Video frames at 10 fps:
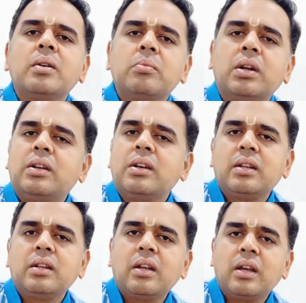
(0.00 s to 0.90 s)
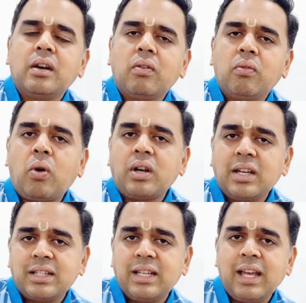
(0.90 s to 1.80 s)
but what
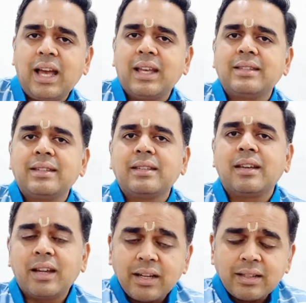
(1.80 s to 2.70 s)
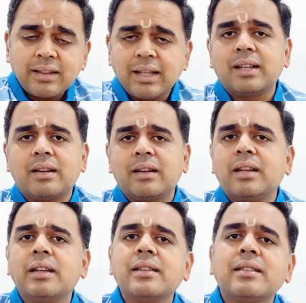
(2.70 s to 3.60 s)
she has hidden there
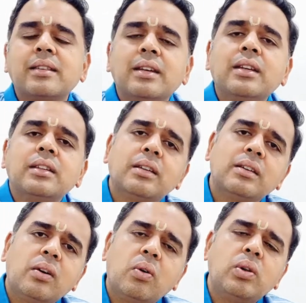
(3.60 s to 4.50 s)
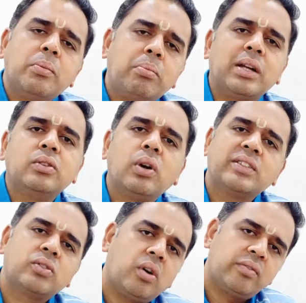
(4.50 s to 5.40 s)
is the holy
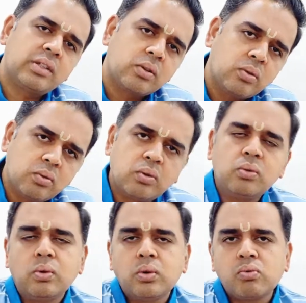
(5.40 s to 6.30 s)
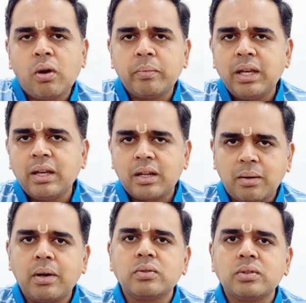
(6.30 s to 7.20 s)
padukas of her guru Swami
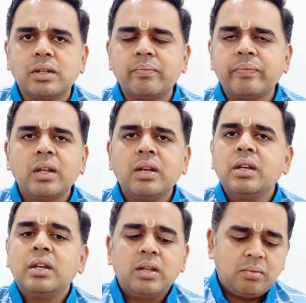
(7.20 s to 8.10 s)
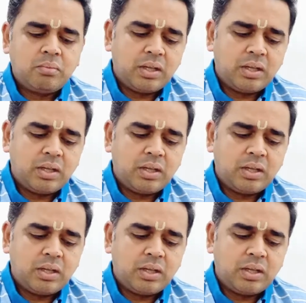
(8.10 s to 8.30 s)
Ramanuja.